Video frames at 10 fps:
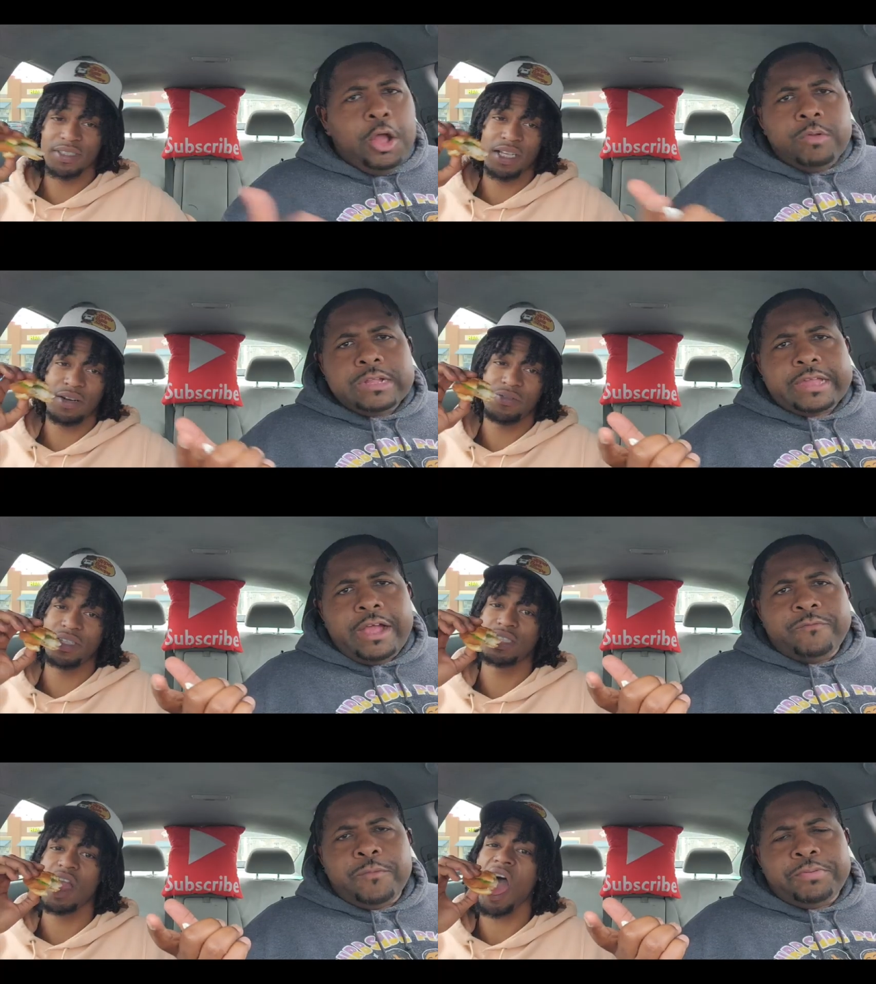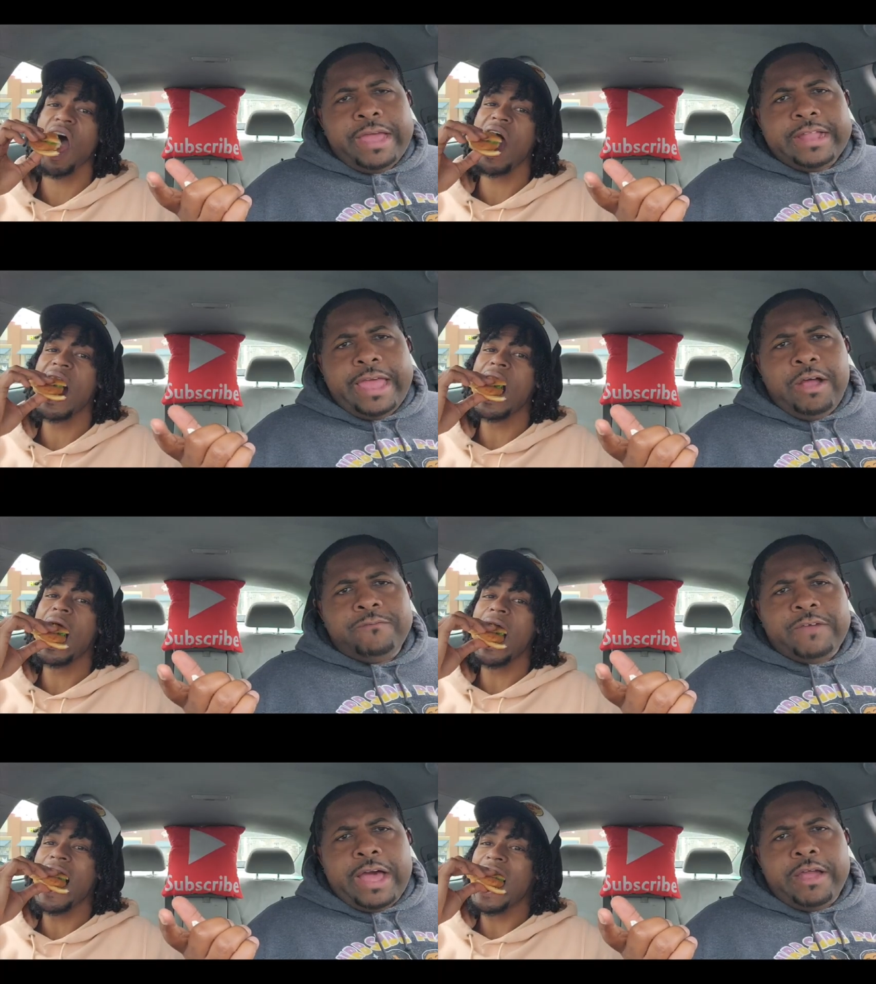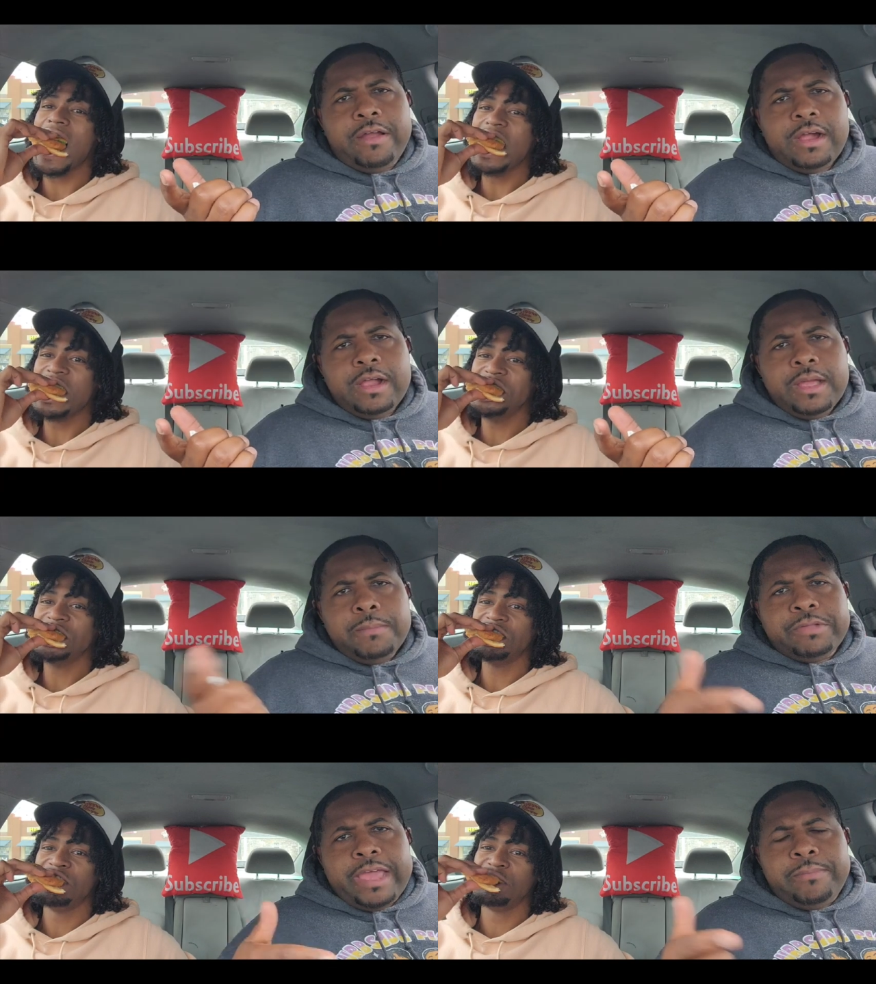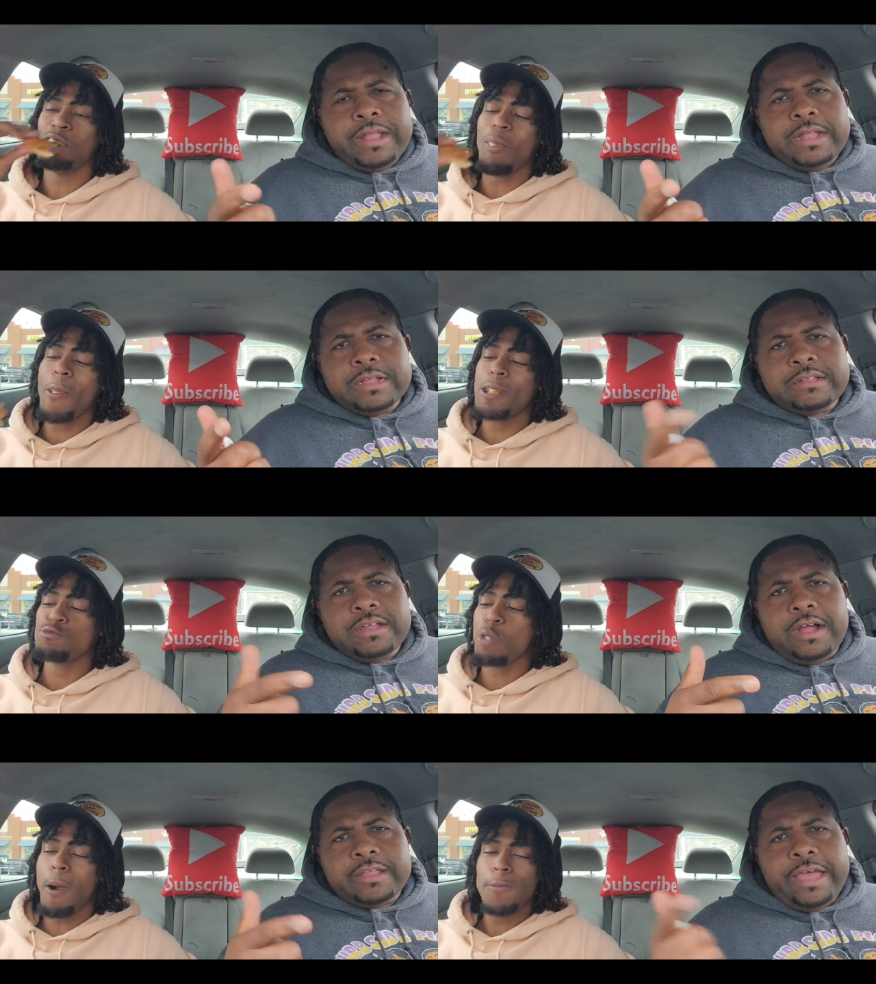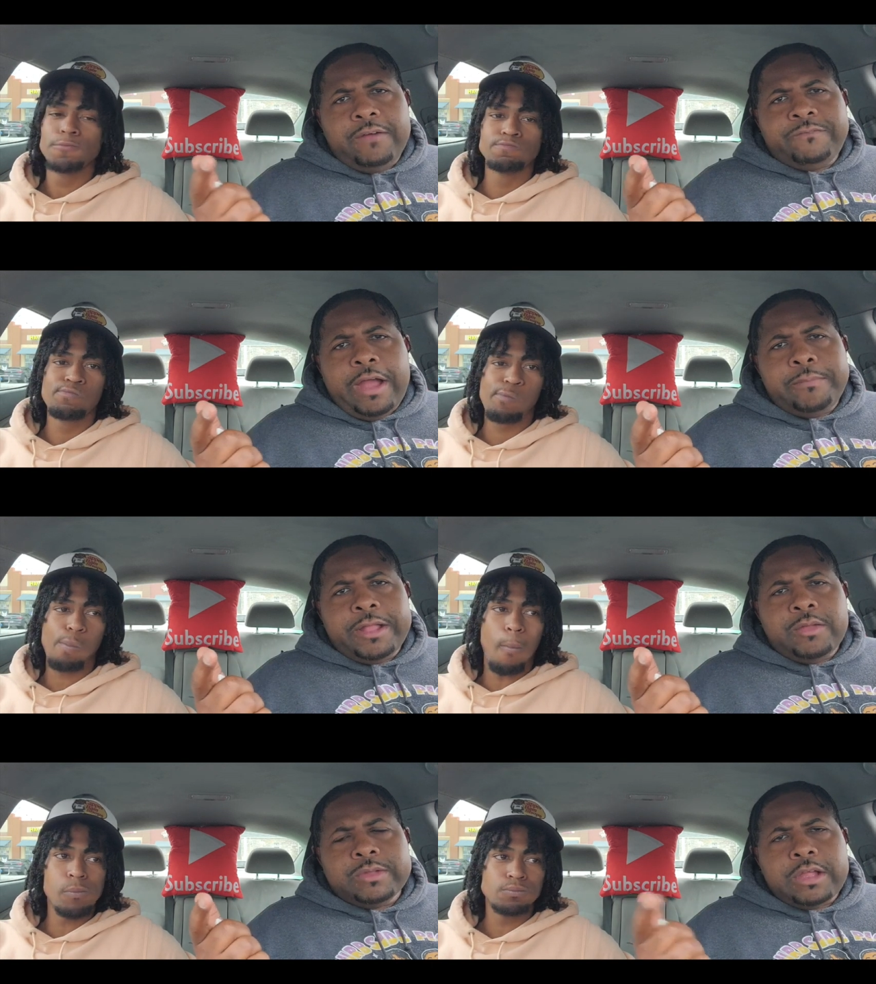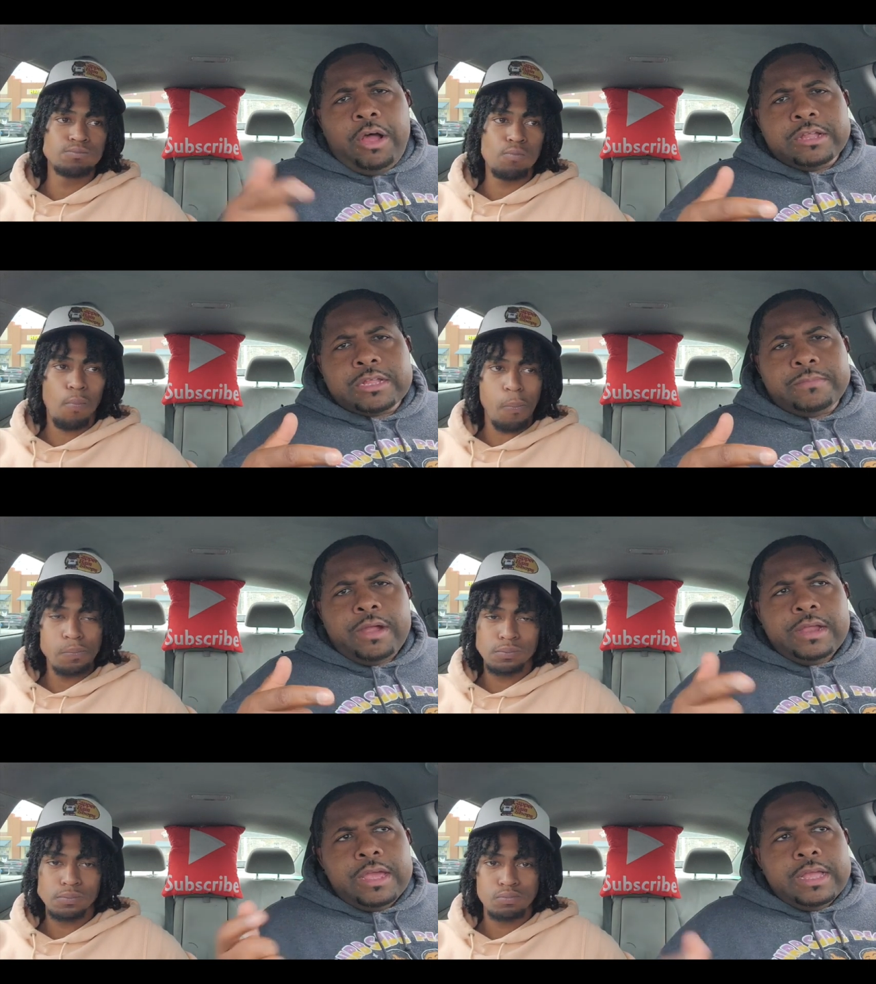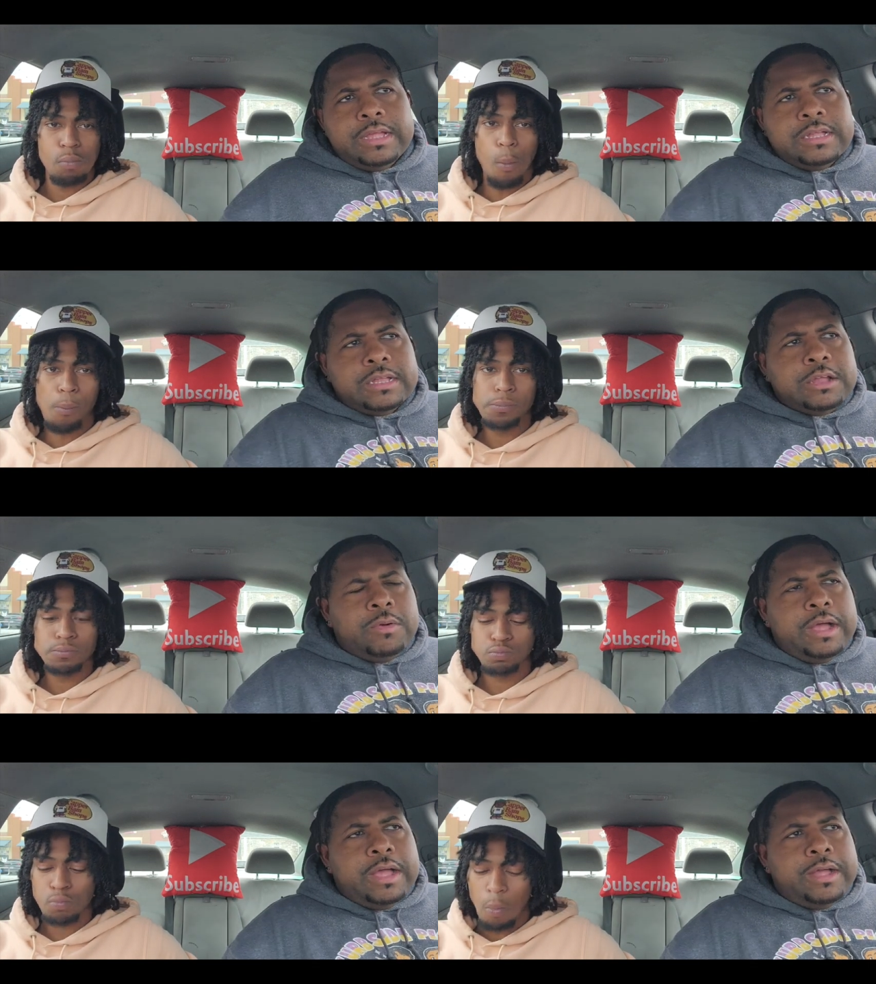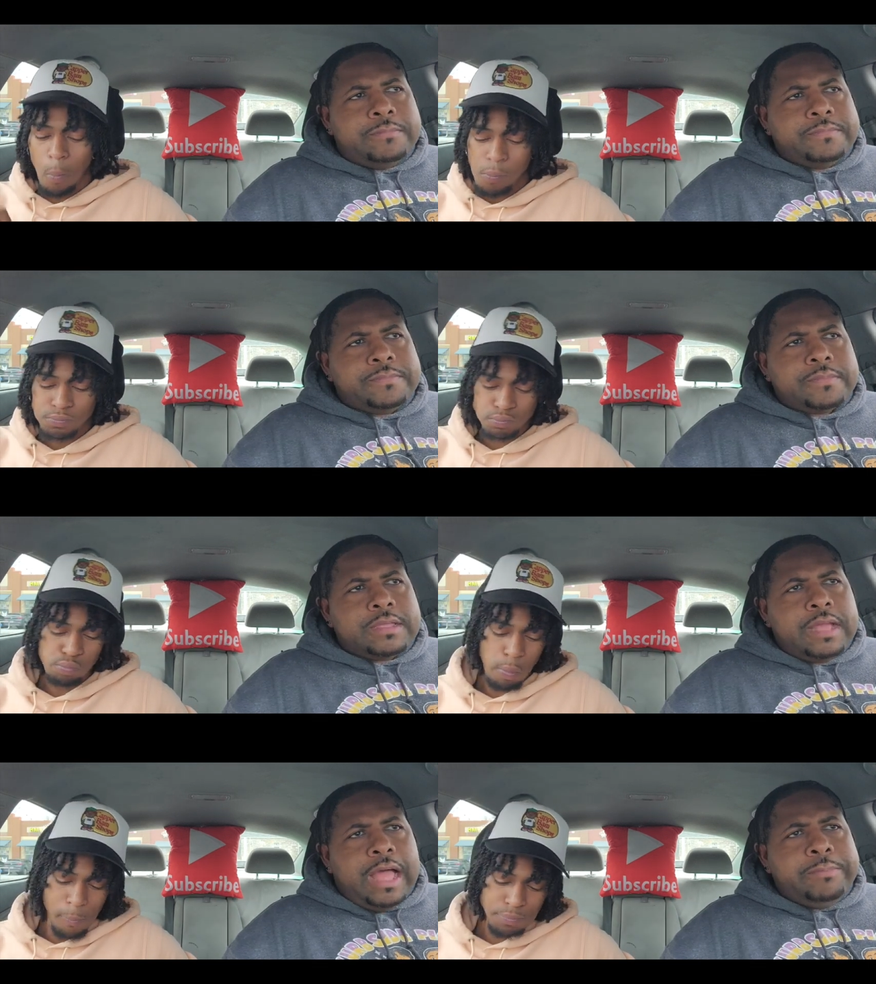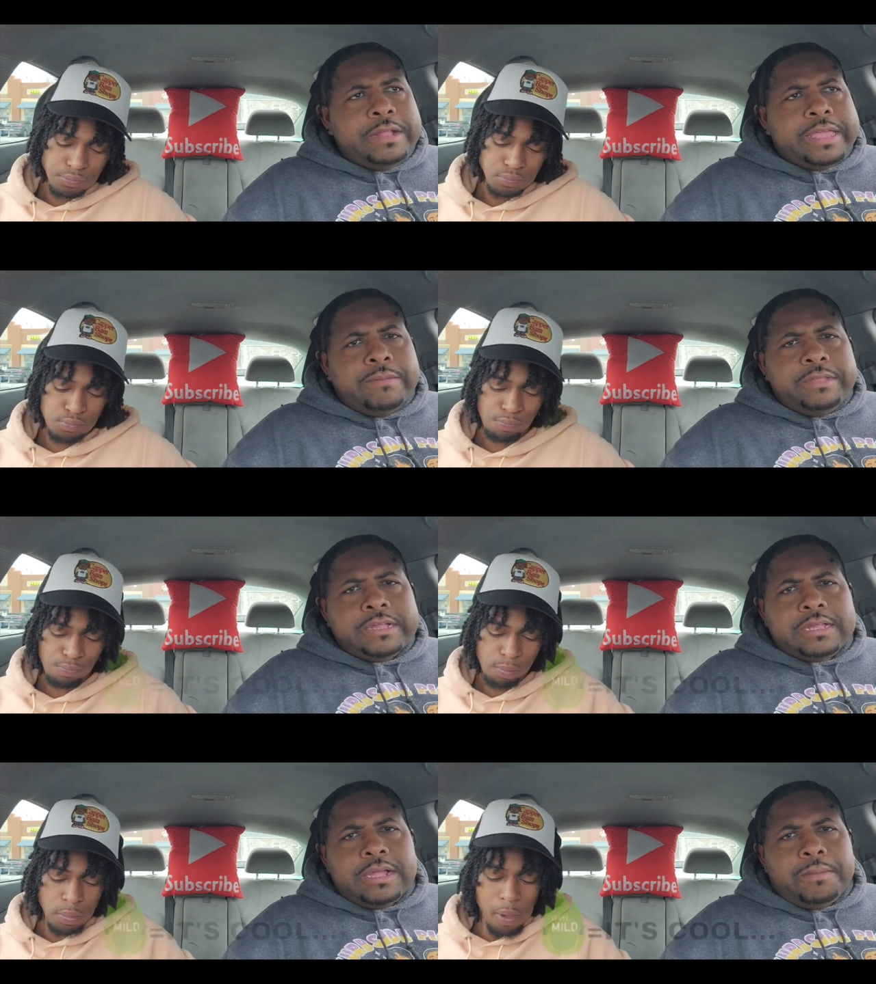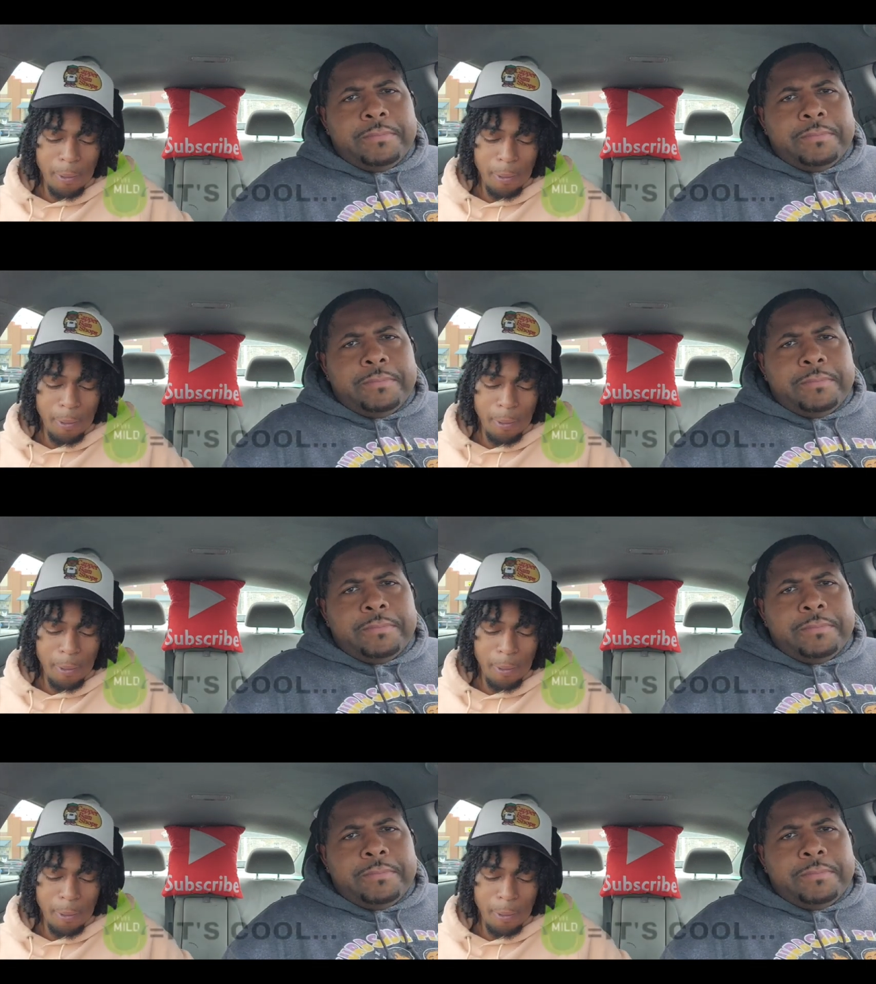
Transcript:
Speaker 1: On the scale from plain to hellfire, plain meaning it sucked, hellfire meaning it was awesome. So um, I'm gonna give this a